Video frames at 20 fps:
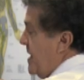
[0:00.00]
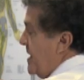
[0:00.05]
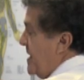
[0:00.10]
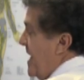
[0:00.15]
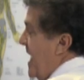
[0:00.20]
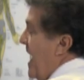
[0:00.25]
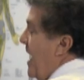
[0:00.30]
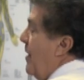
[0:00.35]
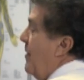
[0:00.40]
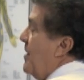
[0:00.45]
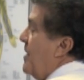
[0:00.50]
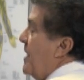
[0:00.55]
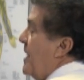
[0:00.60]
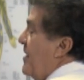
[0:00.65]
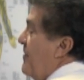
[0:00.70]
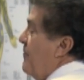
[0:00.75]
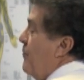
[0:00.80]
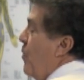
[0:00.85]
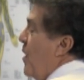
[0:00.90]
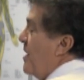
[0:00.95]
Now,
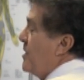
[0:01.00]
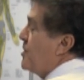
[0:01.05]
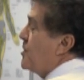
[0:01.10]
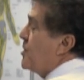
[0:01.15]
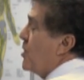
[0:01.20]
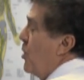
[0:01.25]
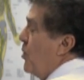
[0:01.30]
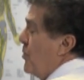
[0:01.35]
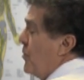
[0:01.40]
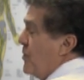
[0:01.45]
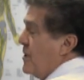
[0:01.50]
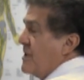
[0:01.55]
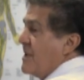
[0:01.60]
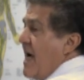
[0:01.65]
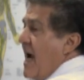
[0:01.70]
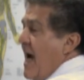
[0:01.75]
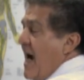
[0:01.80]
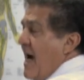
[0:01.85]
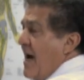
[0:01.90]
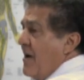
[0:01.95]
if one shoulder is
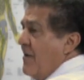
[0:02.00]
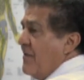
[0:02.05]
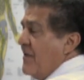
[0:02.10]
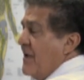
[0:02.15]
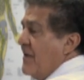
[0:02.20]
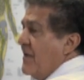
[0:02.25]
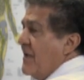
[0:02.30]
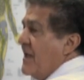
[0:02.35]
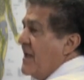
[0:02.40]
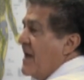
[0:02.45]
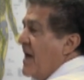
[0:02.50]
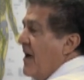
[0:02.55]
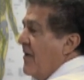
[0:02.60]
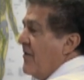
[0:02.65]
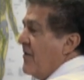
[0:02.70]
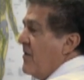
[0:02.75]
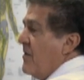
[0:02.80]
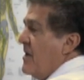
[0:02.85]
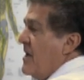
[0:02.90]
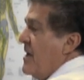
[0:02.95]
higher than the
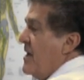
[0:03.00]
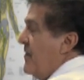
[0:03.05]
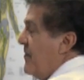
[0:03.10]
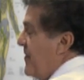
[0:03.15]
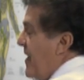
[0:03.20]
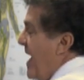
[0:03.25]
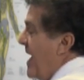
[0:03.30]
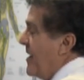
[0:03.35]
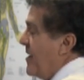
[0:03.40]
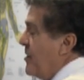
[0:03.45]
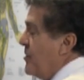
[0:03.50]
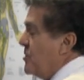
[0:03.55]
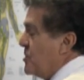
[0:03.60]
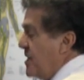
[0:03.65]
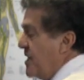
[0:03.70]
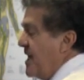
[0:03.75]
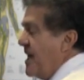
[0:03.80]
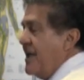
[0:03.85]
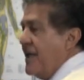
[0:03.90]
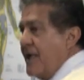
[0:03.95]
other, that
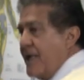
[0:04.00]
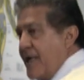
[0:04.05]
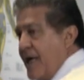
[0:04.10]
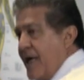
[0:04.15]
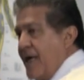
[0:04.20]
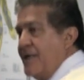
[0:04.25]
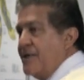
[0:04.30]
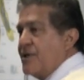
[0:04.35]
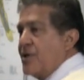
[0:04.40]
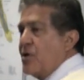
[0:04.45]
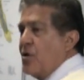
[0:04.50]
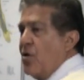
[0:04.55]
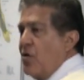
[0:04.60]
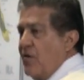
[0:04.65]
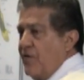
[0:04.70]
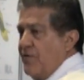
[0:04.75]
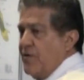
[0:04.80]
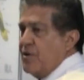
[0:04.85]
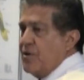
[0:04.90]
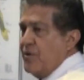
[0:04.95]
usually indicates a
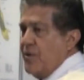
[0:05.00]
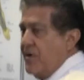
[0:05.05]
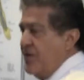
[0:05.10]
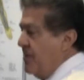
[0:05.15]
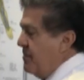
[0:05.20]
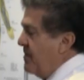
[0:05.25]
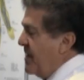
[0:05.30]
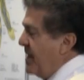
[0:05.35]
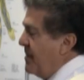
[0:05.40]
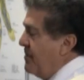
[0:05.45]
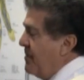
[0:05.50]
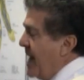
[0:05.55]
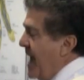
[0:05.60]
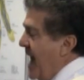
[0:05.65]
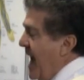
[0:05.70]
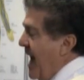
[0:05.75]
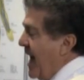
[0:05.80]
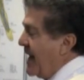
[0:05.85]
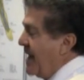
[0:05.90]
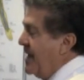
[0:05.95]
curvature in the
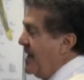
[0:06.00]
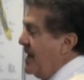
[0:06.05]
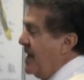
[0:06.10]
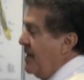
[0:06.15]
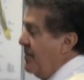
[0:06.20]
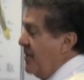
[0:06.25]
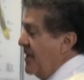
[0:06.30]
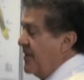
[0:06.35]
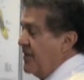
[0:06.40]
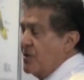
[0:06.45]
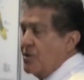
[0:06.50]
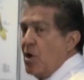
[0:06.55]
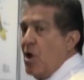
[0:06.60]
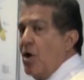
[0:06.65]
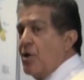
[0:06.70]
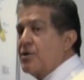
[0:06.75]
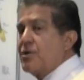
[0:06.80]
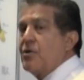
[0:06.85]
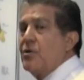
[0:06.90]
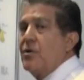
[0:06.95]
mid-back. But there's
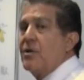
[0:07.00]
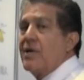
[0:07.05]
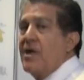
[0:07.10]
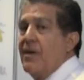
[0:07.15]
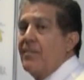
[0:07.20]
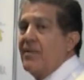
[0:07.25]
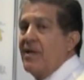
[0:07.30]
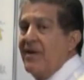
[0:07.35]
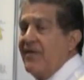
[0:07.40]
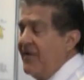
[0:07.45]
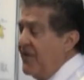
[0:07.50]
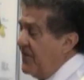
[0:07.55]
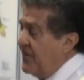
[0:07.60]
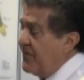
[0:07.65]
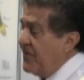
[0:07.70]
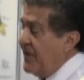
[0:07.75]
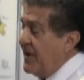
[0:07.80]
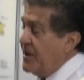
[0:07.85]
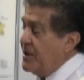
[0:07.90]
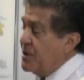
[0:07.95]
also a couple of other
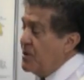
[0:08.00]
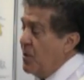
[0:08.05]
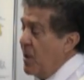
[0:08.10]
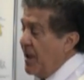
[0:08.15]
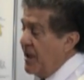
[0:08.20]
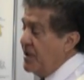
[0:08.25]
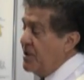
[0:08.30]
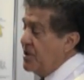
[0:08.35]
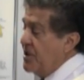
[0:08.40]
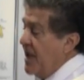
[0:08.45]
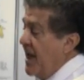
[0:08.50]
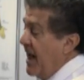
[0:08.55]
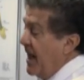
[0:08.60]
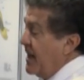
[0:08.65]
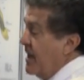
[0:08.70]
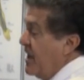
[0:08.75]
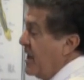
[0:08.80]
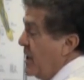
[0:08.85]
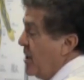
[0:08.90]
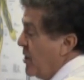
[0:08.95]
things you want to
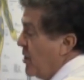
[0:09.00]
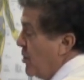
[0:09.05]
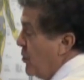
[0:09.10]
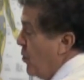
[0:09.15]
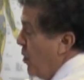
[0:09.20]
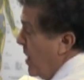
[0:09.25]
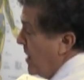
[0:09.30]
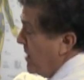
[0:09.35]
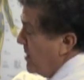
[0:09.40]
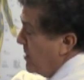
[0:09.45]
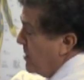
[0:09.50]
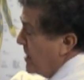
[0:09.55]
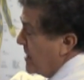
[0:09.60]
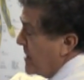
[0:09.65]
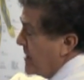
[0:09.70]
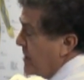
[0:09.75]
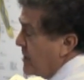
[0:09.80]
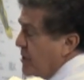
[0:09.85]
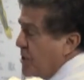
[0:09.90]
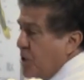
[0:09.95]
check. You want to
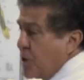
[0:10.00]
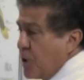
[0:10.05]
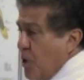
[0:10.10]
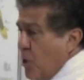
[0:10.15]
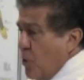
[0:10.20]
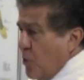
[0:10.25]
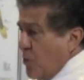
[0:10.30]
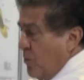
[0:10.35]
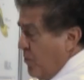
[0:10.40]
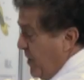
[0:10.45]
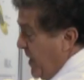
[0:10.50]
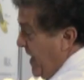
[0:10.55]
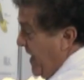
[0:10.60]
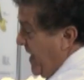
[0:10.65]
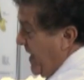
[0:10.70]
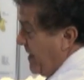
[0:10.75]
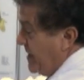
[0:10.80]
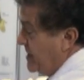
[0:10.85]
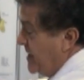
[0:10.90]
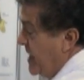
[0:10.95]
look at the shoulder
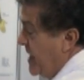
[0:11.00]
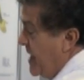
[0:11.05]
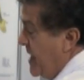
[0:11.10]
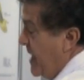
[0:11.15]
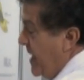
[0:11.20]
blades.